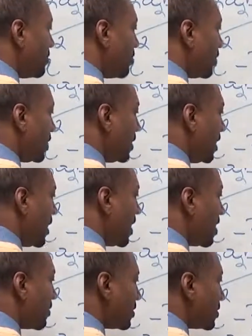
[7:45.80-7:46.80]
put in
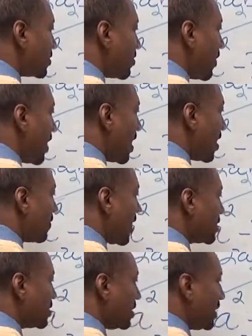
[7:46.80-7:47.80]
here to square,
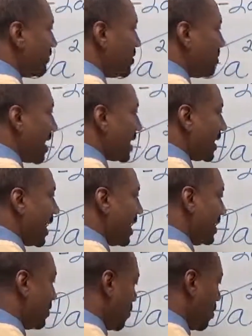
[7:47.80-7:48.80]
that should give you back
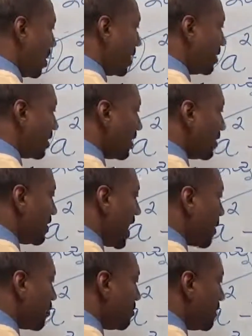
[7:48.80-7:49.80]
81.
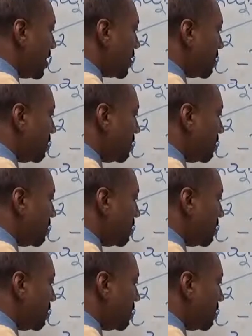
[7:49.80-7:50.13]
That will be your